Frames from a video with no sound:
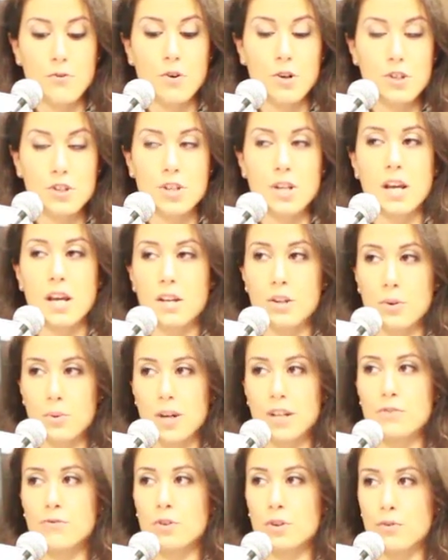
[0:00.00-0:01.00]
fortunate and
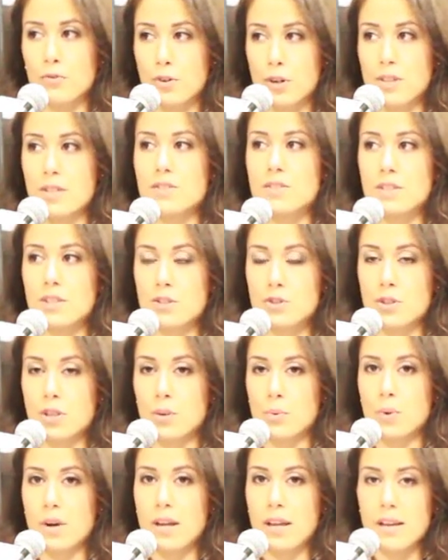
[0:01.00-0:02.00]
grateful for this country
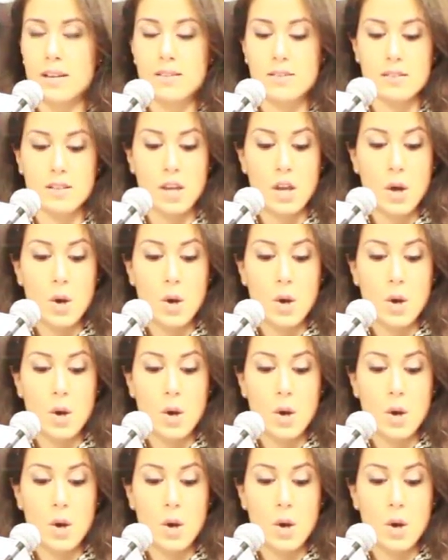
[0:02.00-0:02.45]
and what, his,